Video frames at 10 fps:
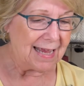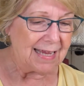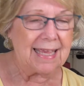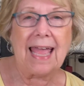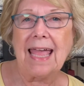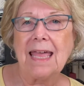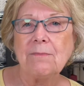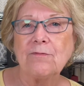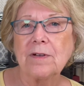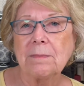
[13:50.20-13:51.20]
came
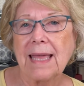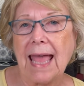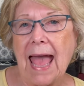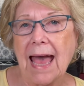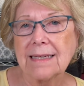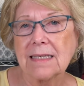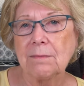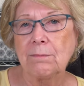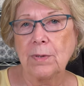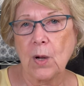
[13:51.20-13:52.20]
from Kat
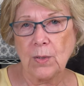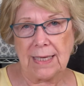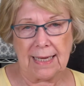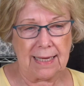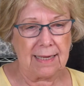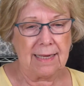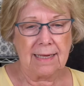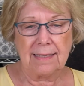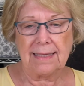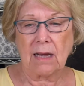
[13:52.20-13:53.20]
Bordhi.
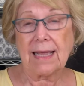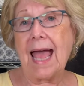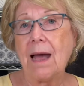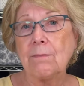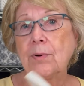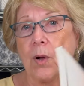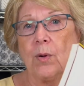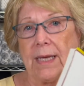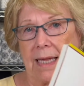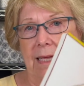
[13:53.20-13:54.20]
Now Kat
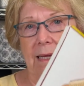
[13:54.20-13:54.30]
Bordhi